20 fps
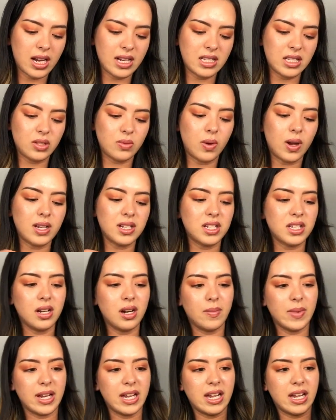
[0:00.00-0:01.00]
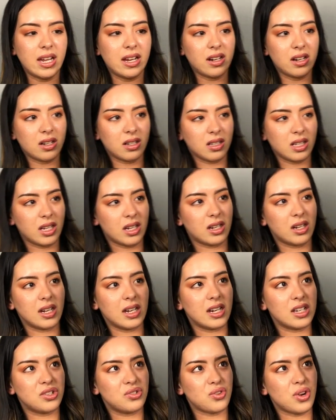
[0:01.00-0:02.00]
I swatched it on my hand earlier
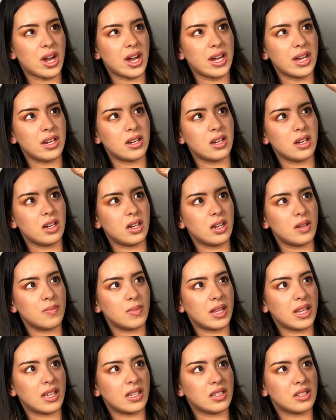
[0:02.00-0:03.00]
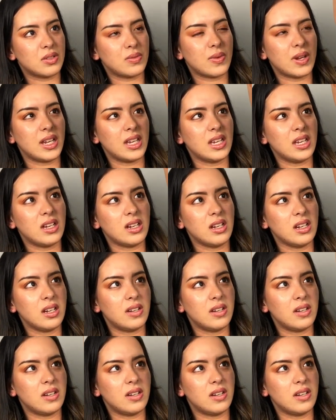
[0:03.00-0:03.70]
and it dried up like it's right here,